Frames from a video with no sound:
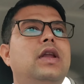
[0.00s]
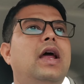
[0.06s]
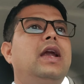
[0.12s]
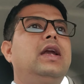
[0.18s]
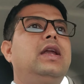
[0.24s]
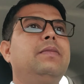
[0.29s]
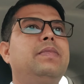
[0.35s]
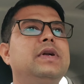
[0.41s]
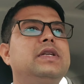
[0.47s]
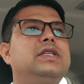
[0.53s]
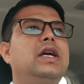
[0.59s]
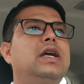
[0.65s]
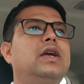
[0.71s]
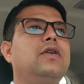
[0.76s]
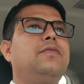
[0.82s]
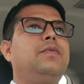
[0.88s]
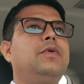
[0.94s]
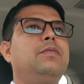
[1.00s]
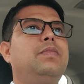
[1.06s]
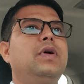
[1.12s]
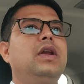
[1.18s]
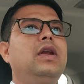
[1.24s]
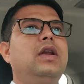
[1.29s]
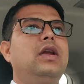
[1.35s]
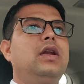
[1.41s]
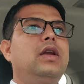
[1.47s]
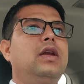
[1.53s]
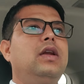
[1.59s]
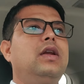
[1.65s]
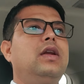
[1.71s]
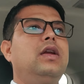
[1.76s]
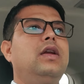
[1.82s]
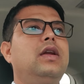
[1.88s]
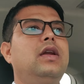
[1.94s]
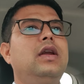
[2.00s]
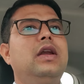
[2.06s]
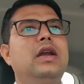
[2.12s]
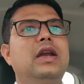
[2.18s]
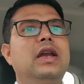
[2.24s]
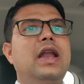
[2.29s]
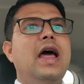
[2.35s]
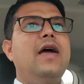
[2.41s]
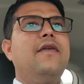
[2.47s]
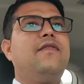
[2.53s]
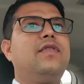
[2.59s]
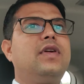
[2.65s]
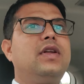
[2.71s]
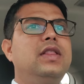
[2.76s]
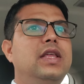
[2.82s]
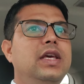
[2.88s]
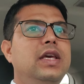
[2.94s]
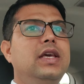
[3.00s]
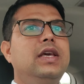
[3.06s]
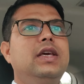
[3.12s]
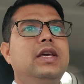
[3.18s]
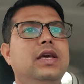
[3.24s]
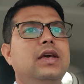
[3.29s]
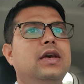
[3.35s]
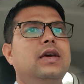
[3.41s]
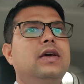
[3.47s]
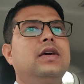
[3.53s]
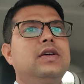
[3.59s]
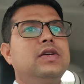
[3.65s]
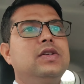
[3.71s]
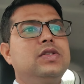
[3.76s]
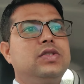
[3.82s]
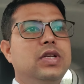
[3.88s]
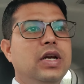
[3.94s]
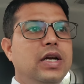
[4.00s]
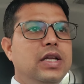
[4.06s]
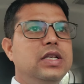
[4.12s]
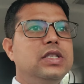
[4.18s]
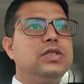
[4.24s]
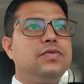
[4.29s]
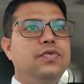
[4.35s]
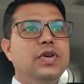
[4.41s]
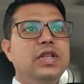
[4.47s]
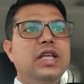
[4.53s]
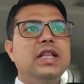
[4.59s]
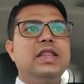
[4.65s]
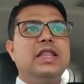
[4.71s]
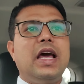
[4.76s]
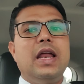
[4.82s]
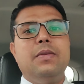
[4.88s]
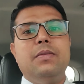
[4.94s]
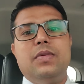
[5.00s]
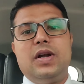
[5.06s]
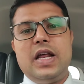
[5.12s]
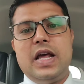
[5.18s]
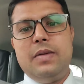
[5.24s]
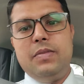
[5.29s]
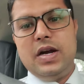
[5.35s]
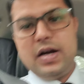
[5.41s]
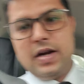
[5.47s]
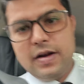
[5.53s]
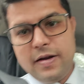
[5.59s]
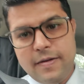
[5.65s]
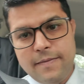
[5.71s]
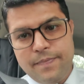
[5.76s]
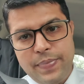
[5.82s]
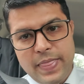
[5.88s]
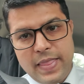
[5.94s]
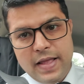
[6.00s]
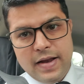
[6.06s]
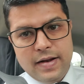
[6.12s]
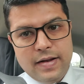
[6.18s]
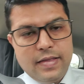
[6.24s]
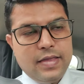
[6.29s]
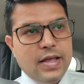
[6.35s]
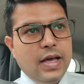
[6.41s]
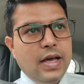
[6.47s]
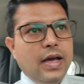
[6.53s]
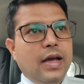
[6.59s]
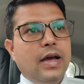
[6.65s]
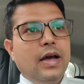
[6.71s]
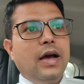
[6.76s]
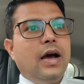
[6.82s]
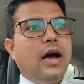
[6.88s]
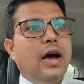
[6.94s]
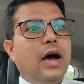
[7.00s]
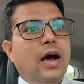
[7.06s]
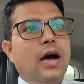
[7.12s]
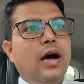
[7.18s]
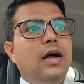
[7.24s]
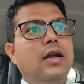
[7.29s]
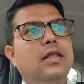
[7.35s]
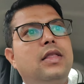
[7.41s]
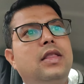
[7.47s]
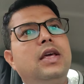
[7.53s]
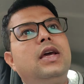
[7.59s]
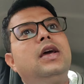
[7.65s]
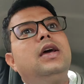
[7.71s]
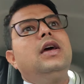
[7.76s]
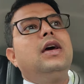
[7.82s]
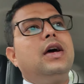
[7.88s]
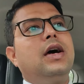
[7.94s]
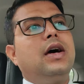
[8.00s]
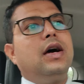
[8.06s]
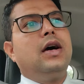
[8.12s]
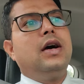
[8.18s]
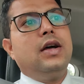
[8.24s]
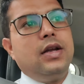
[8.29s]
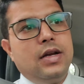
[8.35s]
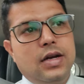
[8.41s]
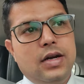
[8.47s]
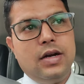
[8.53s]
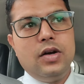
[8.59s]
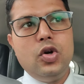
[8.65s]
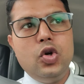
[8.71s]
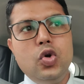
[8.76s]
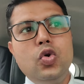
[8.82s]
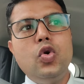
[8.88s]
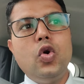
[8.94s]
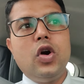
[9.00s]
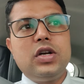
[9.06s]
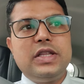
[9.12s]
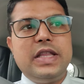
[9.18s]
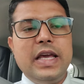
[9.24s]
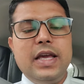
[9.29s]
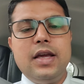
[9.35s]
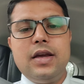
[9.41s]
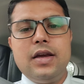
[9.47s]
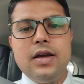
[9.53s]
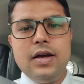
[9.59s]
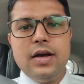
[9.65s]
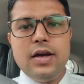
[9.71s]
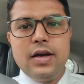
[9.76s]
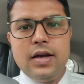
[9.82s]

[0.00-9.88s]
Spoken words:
90% of people left the studies within 10 minutes. They do not think